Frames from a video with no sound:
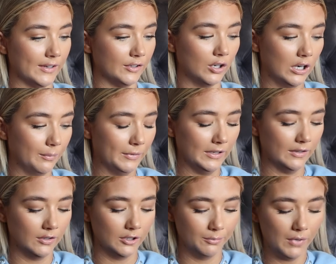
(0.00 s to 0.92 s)
like, you can't
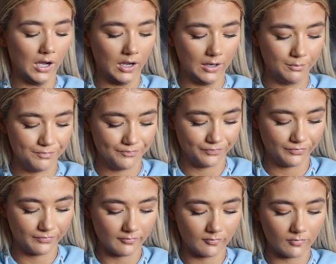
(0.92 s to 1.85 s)
beat them.
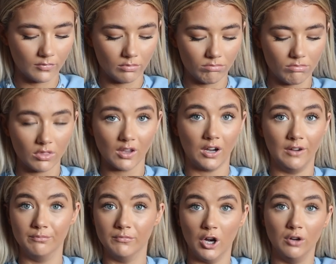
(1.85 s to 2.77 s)

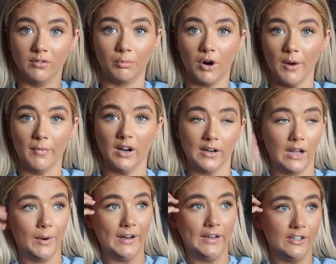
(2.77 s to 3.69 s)
I'm over Primark
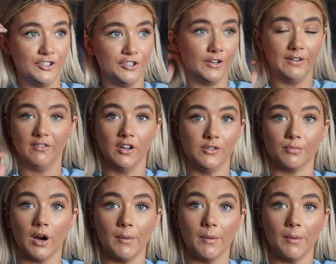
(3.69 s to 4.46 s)
now. I literally don't even go to